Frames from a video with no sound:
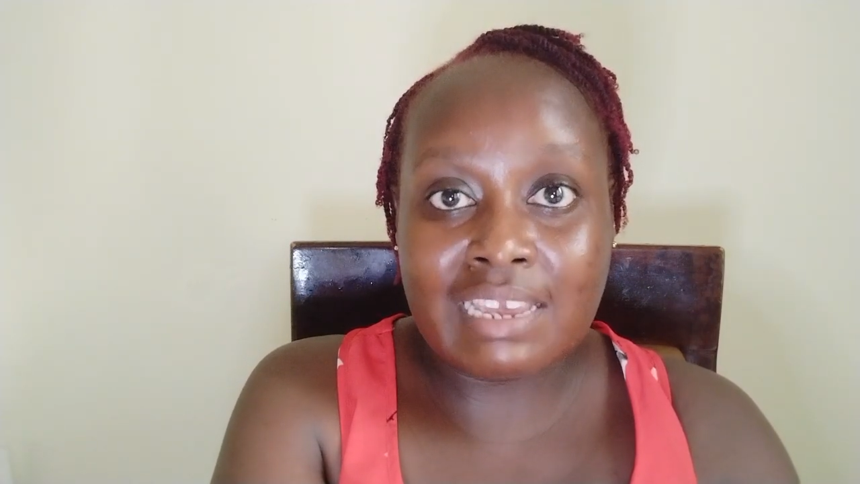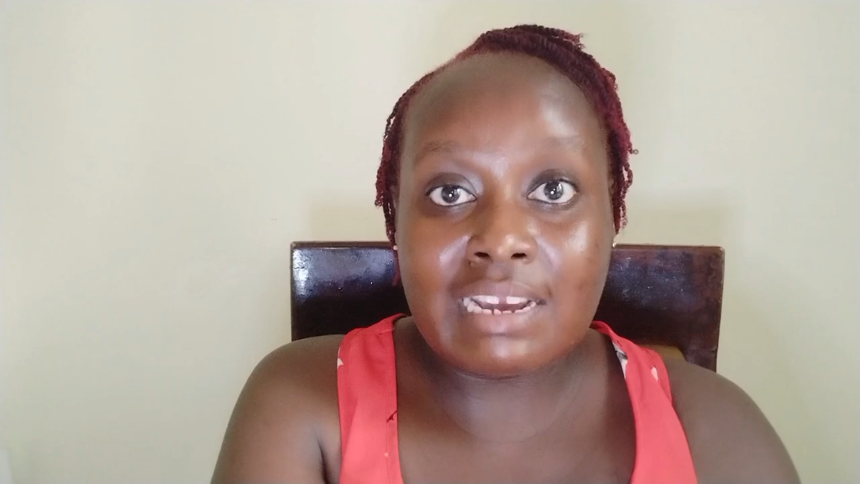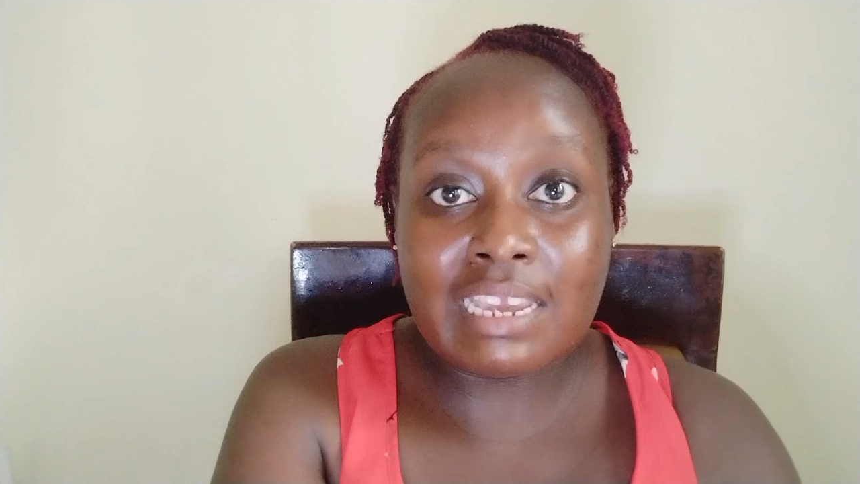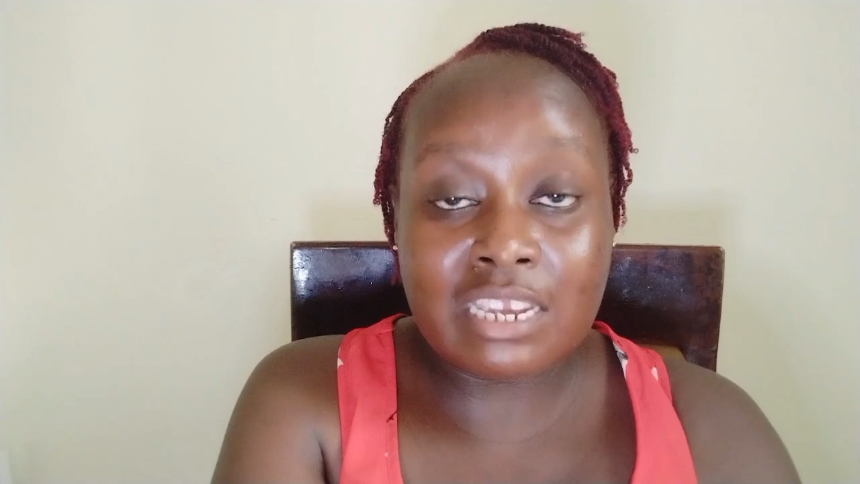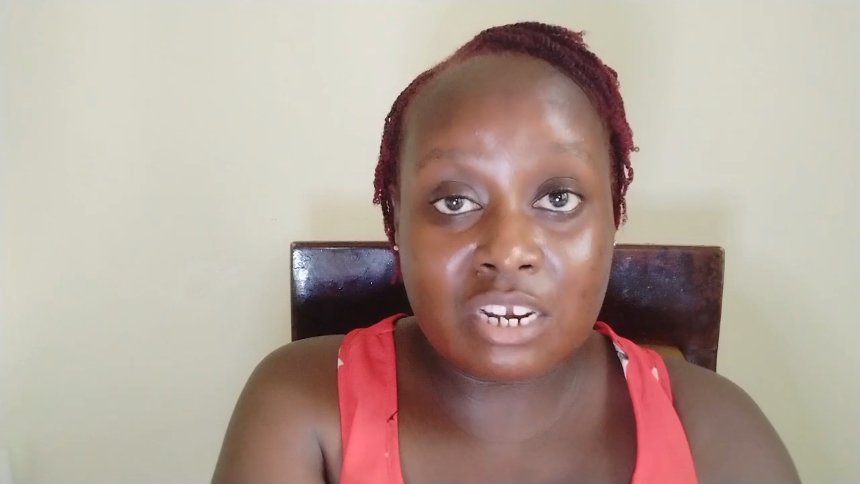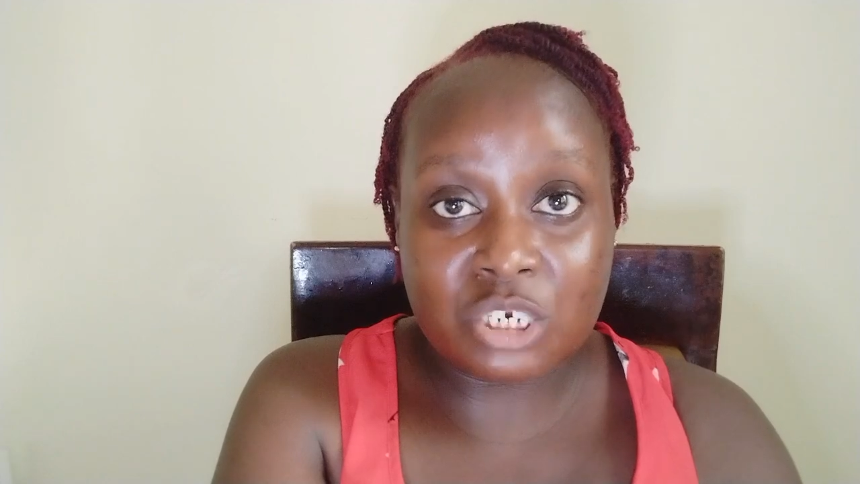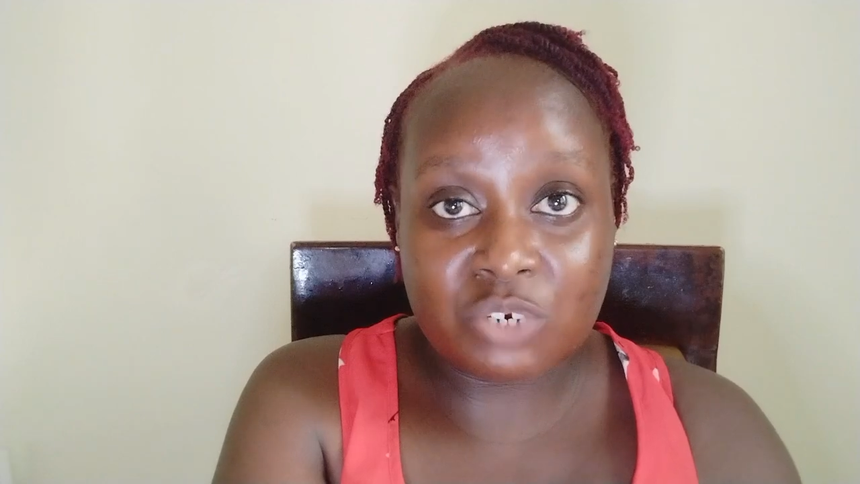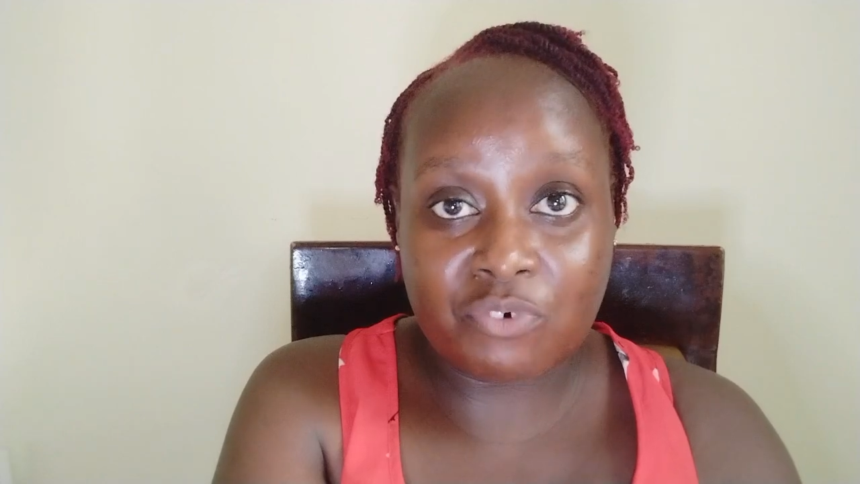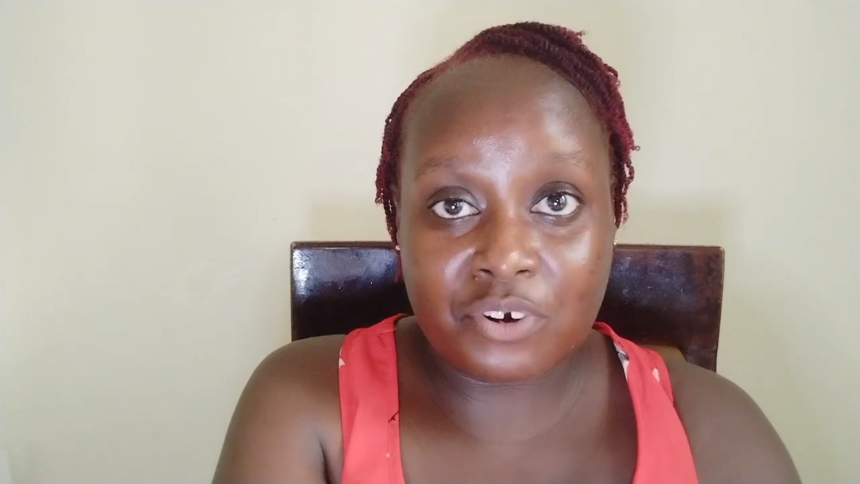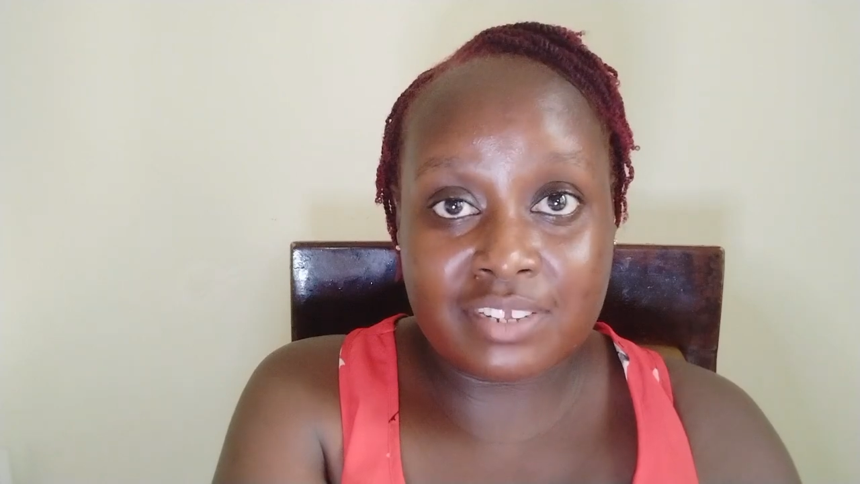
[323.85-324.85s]
like
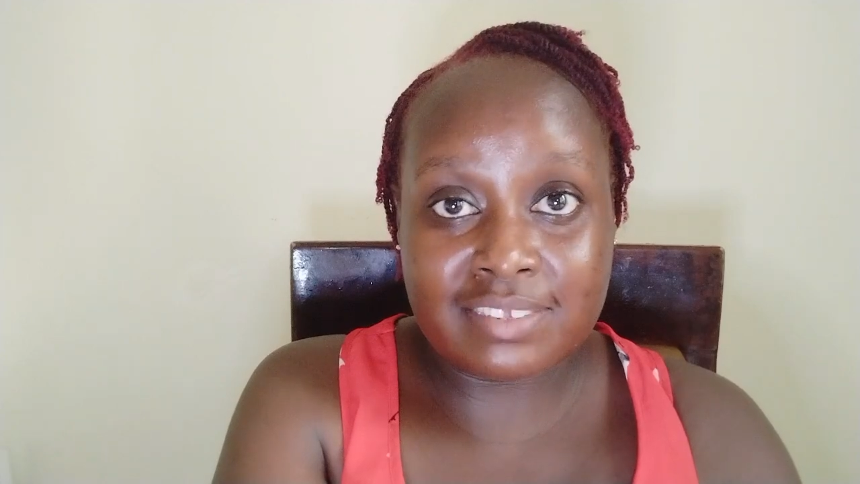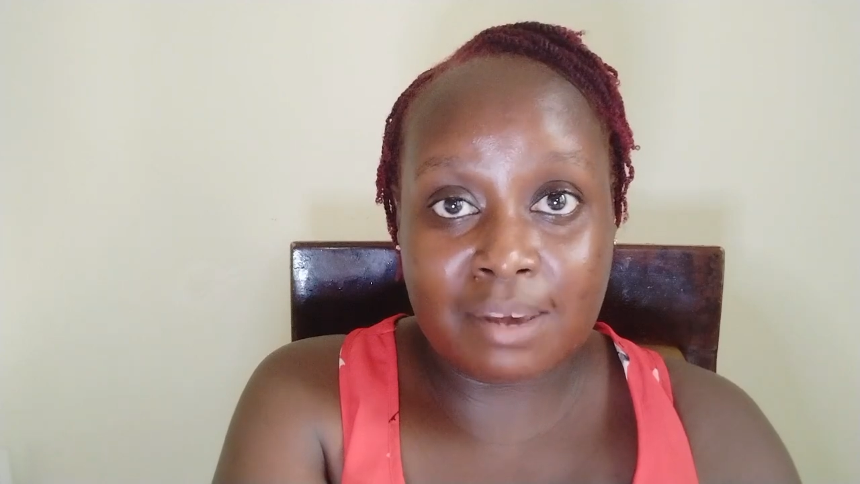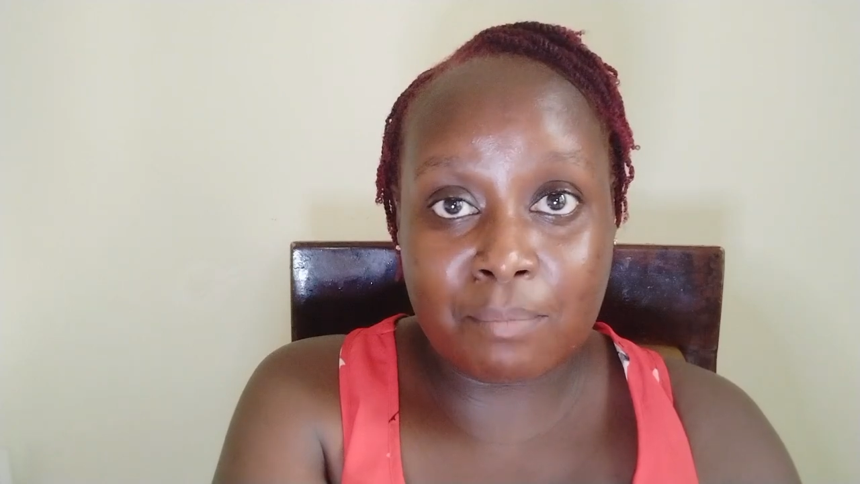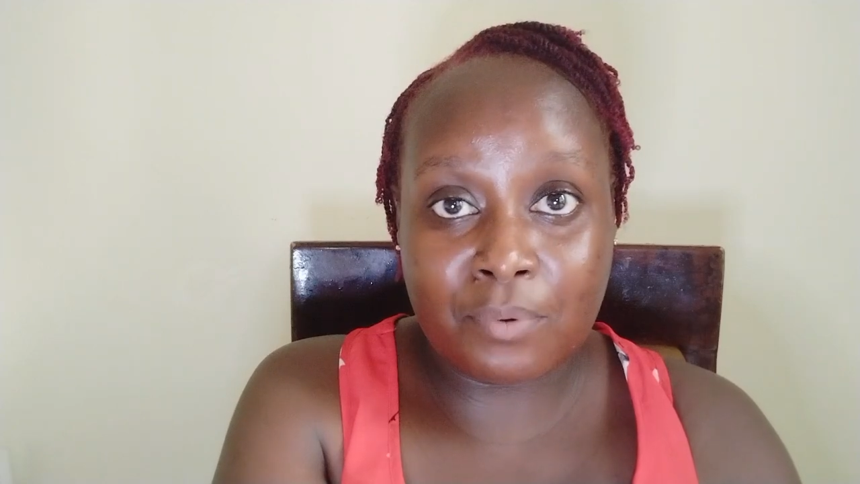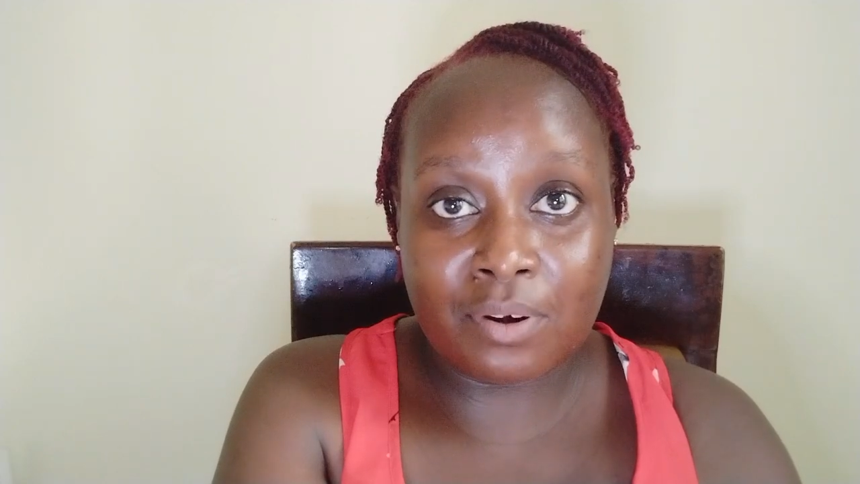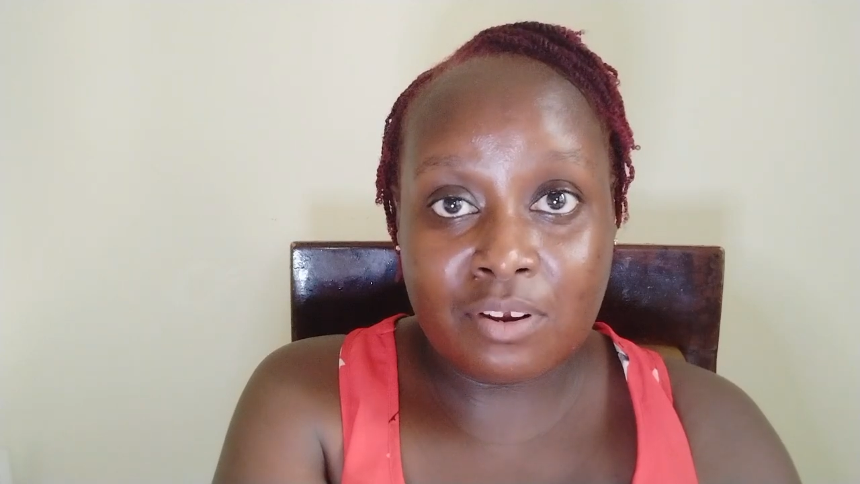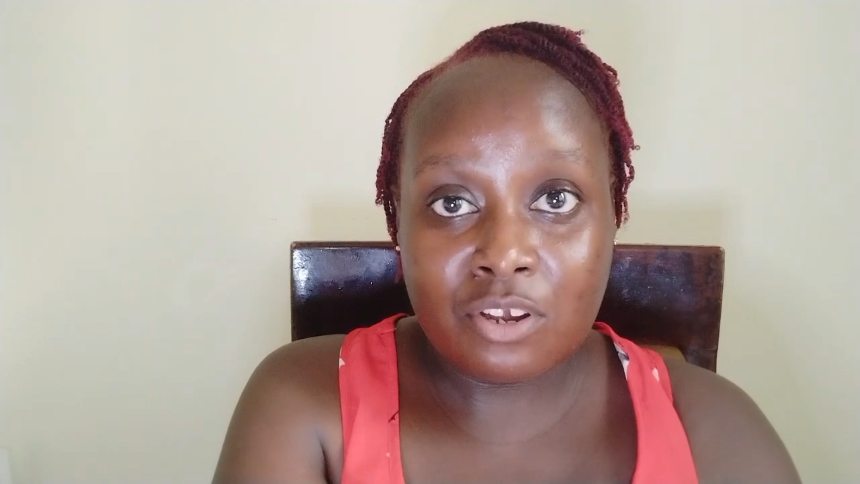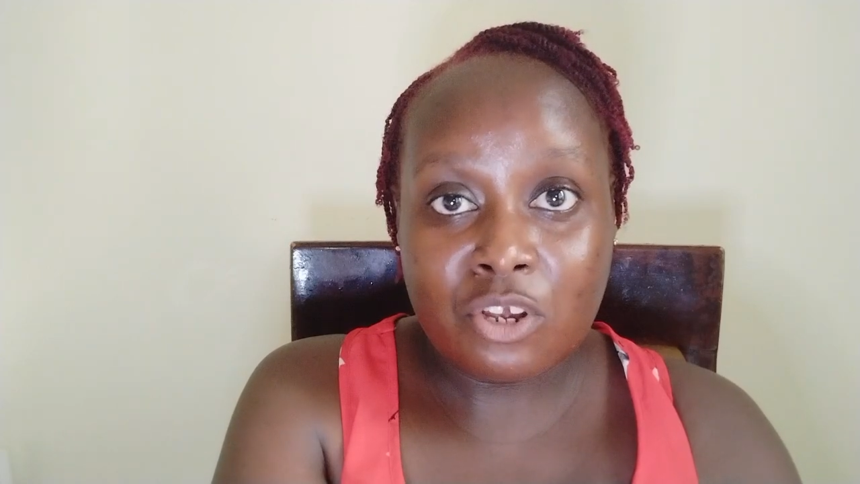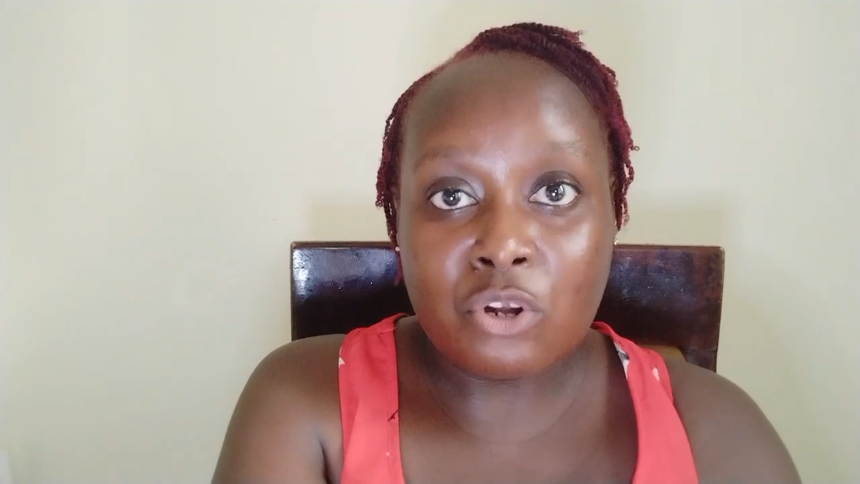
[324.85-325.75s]
English, for example,